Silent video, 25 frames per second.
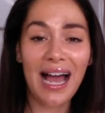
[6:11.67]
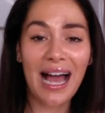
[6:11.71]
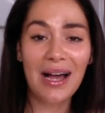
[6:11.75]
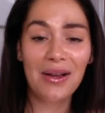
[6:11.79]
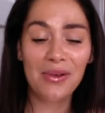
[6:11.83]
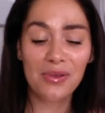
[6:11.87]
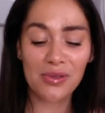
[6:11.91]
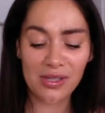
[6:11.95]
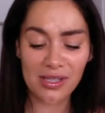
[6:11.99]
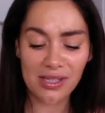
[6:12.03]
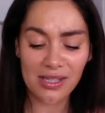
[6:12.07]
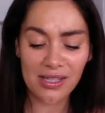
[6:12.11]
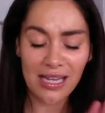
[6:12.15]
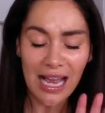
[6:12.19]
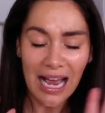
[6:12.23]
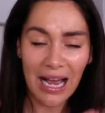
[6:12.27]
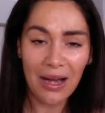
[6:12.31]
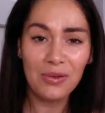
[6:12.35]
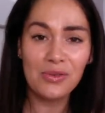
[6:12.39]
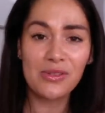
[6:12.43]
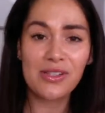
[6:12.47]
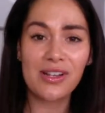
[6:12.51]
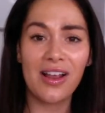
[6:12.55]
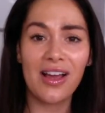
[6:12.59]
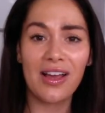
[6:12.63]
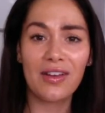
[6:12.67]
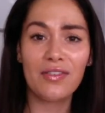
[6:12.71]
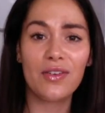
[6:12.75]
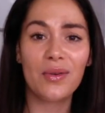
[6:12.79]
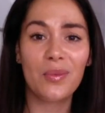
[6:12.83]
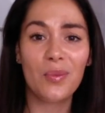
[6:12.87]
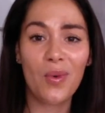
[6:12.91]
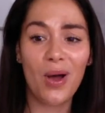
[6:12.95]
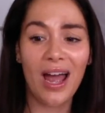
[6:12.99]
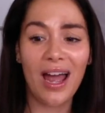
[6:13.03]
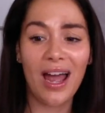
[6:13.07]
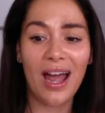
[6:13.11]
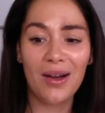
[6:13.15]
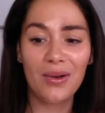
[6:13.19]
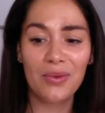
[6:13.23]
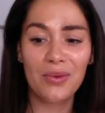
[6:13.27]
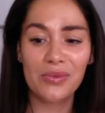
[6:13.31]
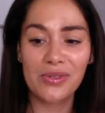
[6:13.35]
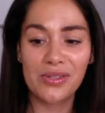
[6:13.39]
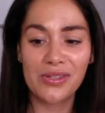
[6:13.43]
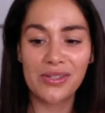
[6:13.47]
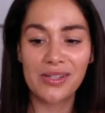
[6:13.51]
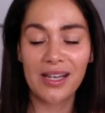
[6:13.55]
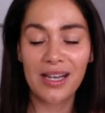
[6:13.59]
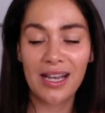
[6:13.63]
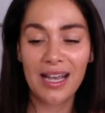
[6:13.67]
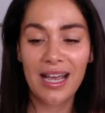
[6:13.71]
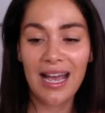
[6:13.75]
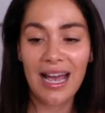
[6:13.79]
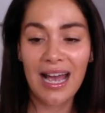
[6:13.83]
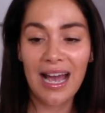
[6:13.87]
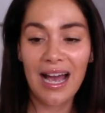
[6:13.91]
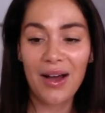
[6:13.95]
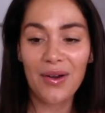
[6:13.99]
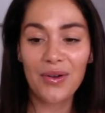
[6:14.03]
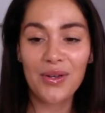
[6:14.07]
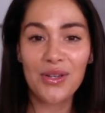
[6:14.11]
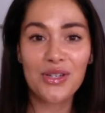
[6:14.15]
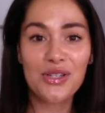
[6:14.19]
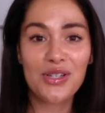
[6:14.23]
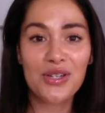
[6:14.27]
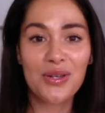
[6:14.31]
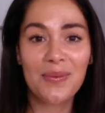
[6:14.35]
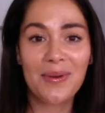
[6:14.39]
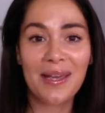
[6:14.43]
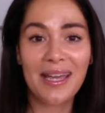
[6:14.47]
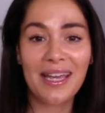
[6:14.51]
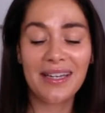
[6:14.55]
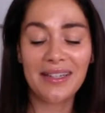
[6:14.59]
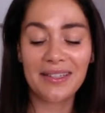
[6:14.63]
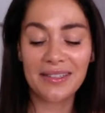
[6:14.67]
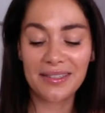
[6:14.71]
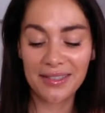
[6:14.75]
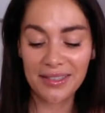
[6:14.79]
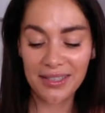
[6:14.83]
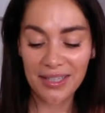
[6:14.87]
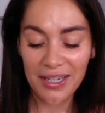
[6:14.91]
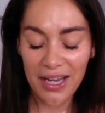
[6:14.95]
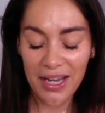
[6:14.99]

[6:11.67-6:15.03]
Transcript: How's life in Wales? How are you doing?